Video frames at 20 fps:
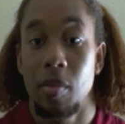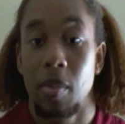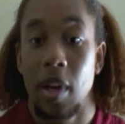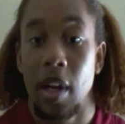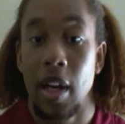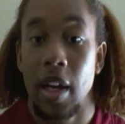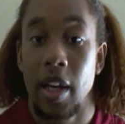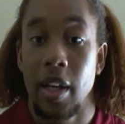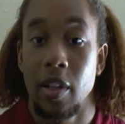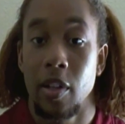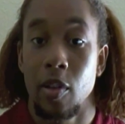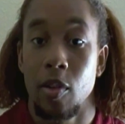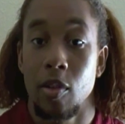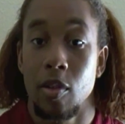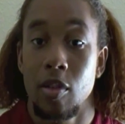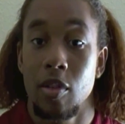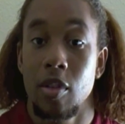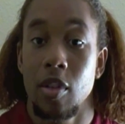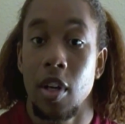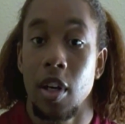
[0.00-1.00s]
behind
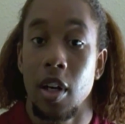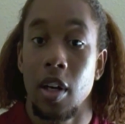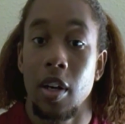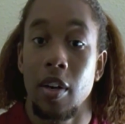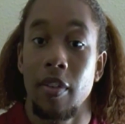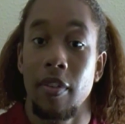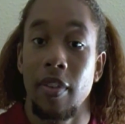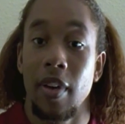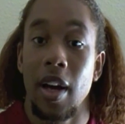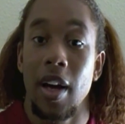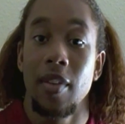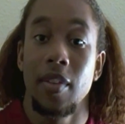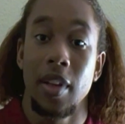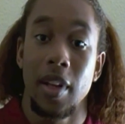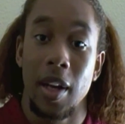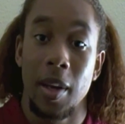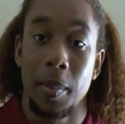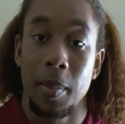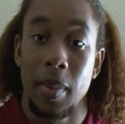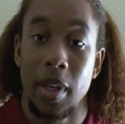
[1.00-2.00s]
those five
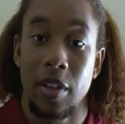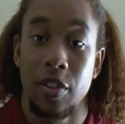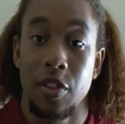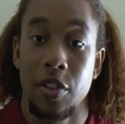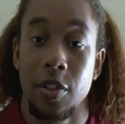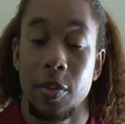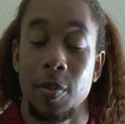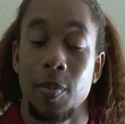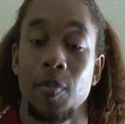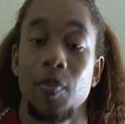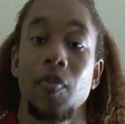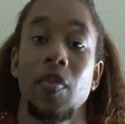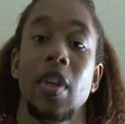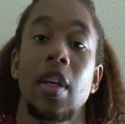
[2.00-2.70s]
that I mentioned.